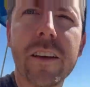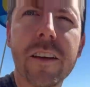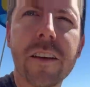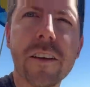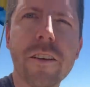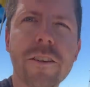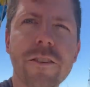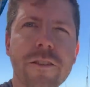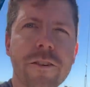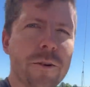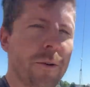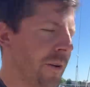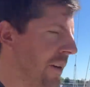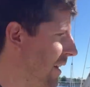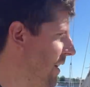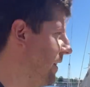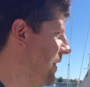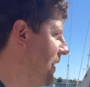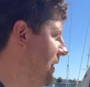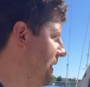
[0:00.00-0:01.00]
You do
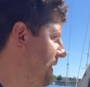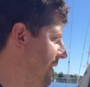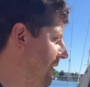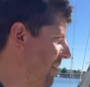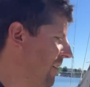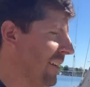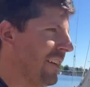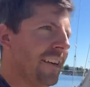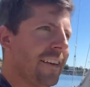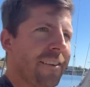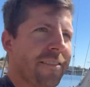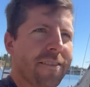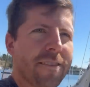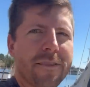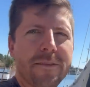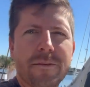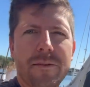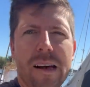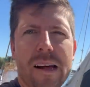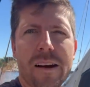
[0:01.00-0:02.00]
want to at least leave,
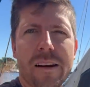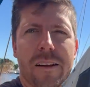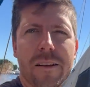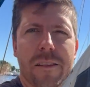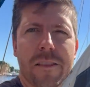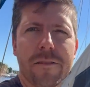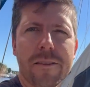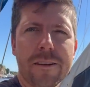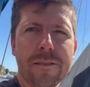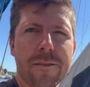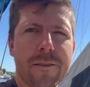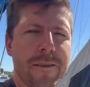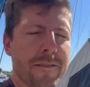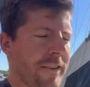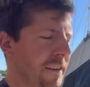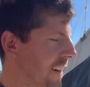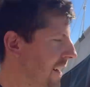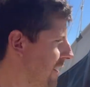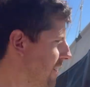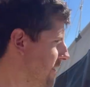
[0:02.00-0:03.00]
I don't know, 3 or 4
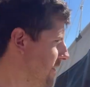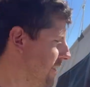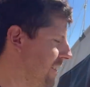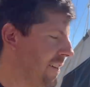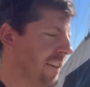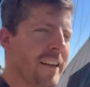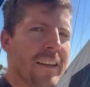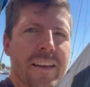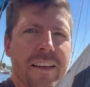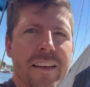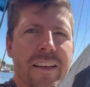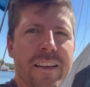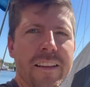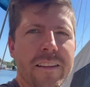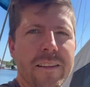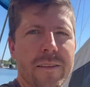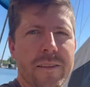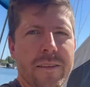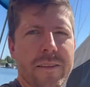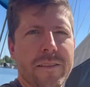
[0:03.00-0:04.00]
feet extra,
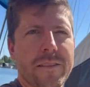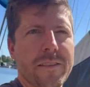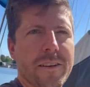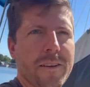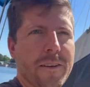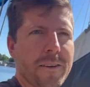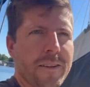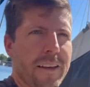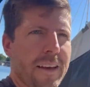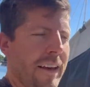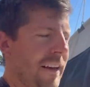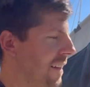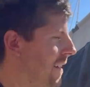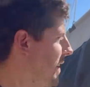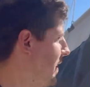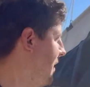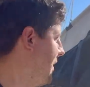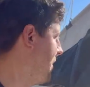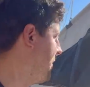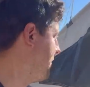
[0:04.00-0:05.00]
so that
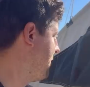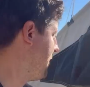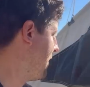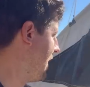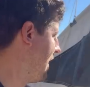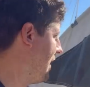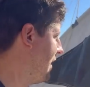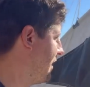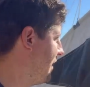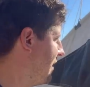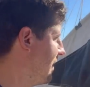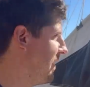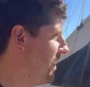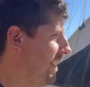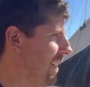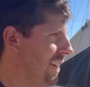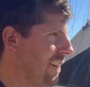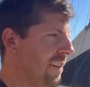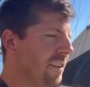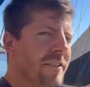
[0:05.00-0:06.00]
as
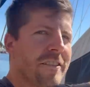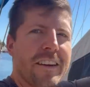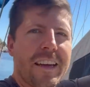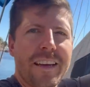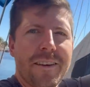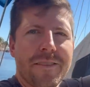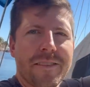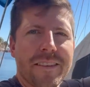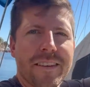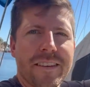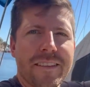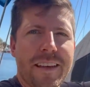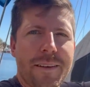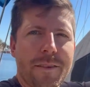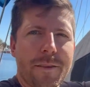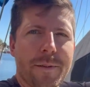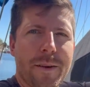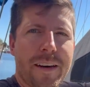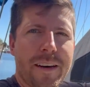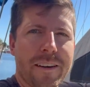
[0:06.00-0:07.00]
it chafes in the
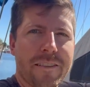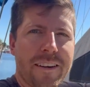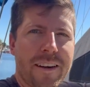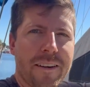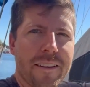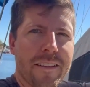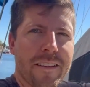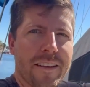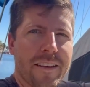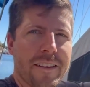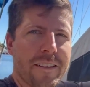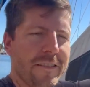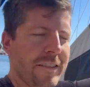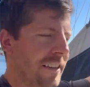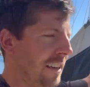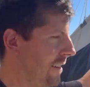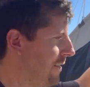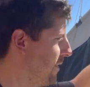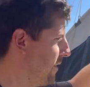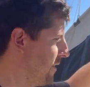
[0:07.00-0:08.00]
same spot around the
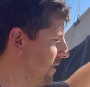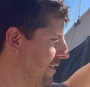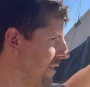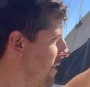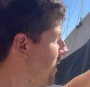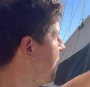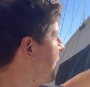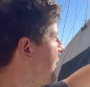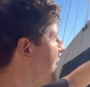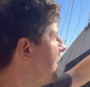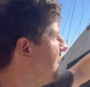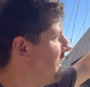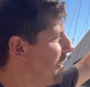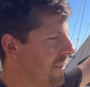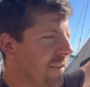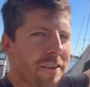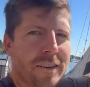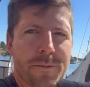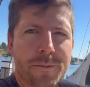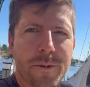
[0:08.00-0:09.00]
sheave or a
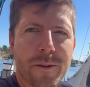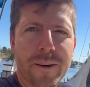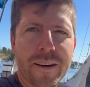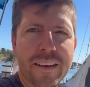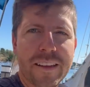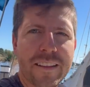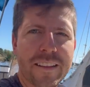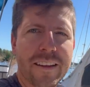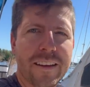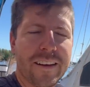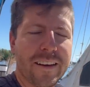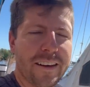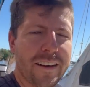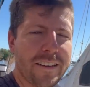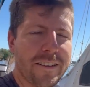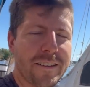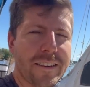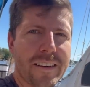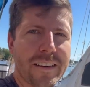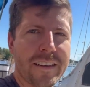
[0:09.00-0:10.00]
certain point,
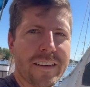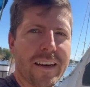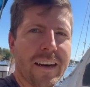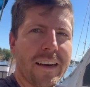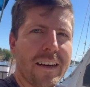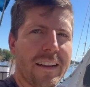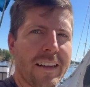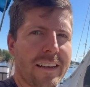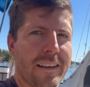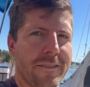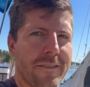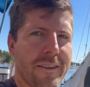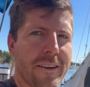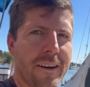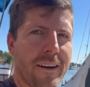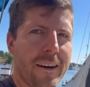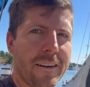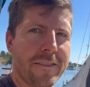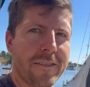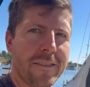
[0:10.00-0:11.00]
you can cut like a foot
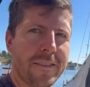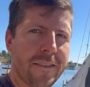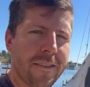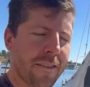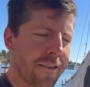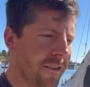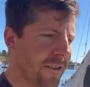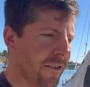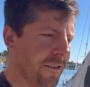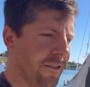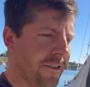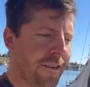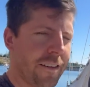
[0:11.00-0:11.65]
off or a few